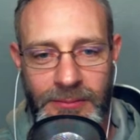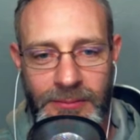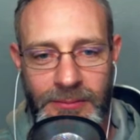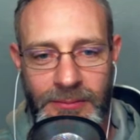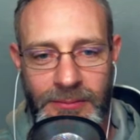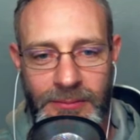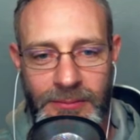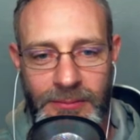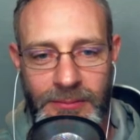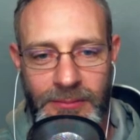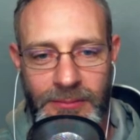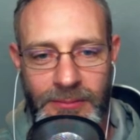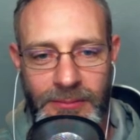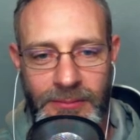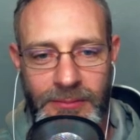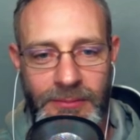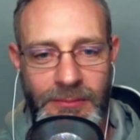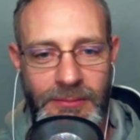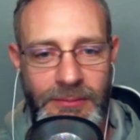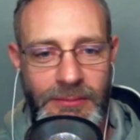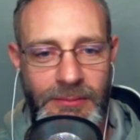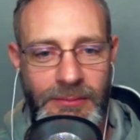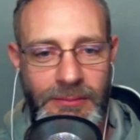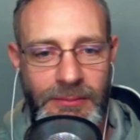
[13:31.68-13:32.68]

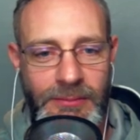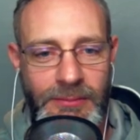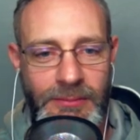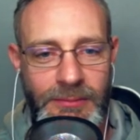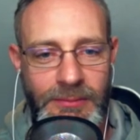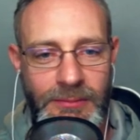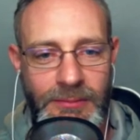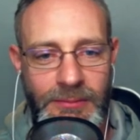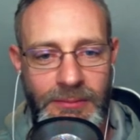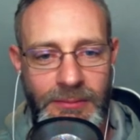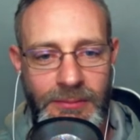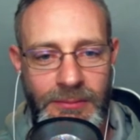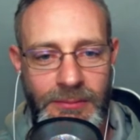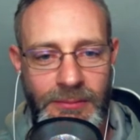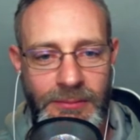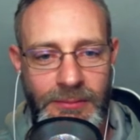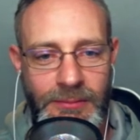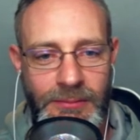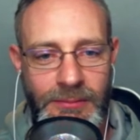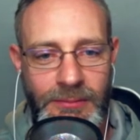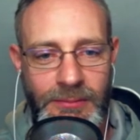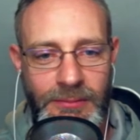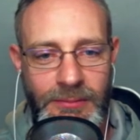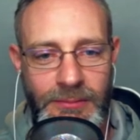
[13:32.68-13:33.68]

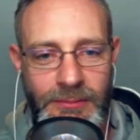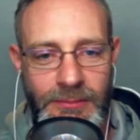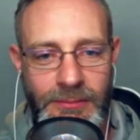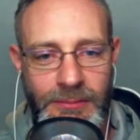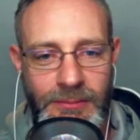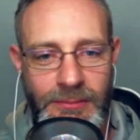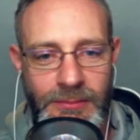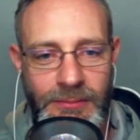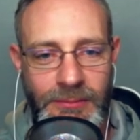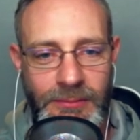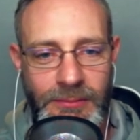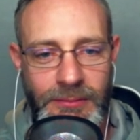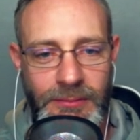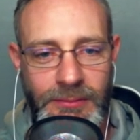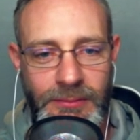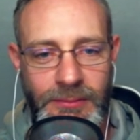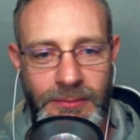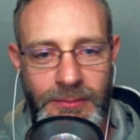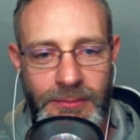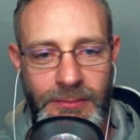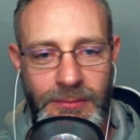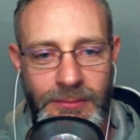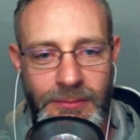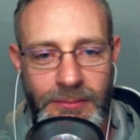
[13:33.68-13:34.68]

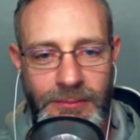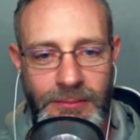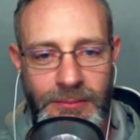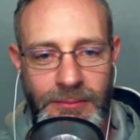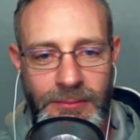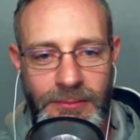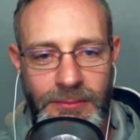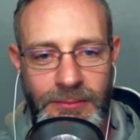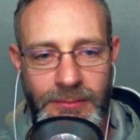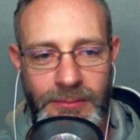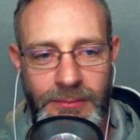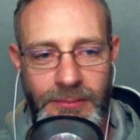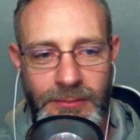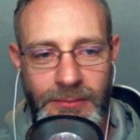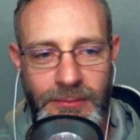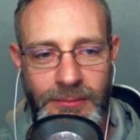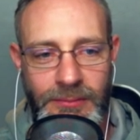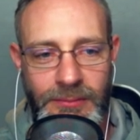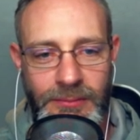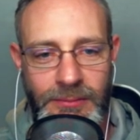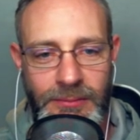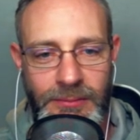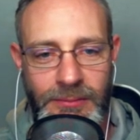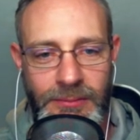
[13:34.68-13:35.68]

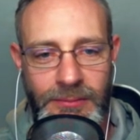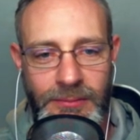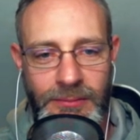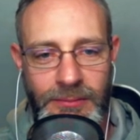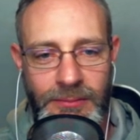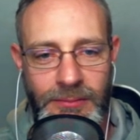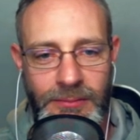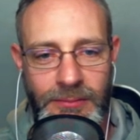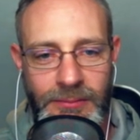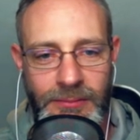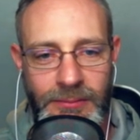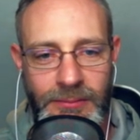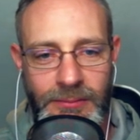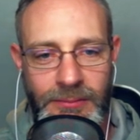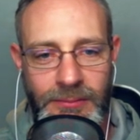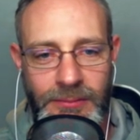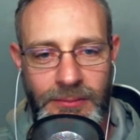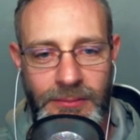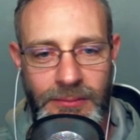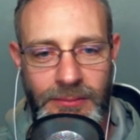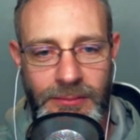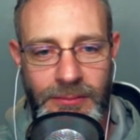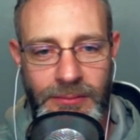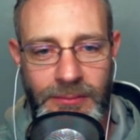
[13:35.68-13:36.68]

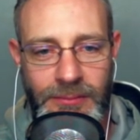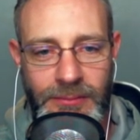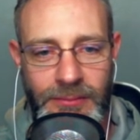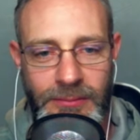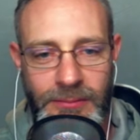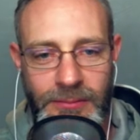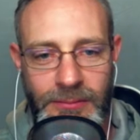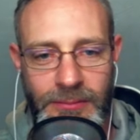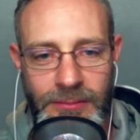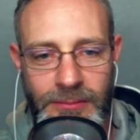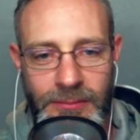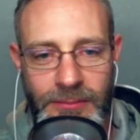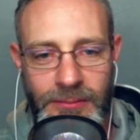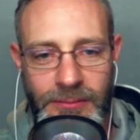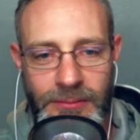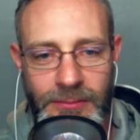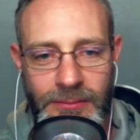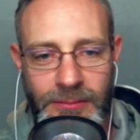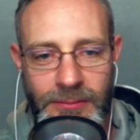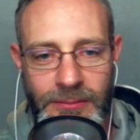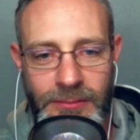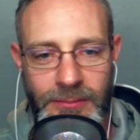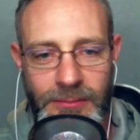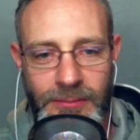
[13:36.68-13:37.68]

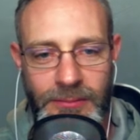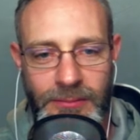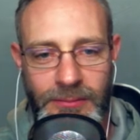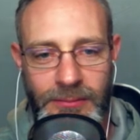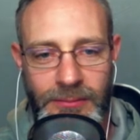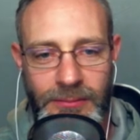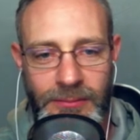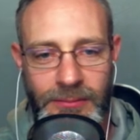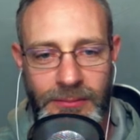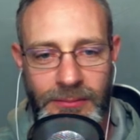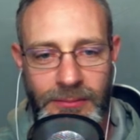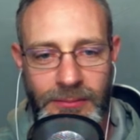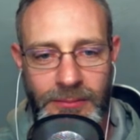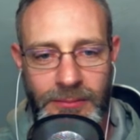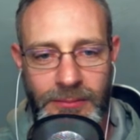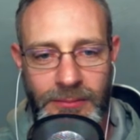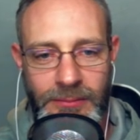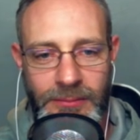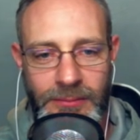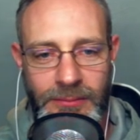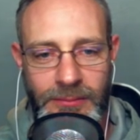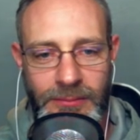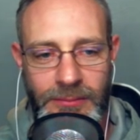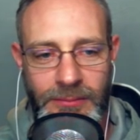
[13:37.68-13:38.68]

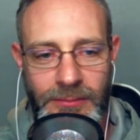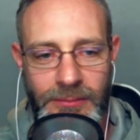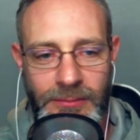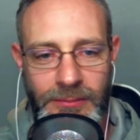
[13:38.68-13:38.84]
The person shown says nothing.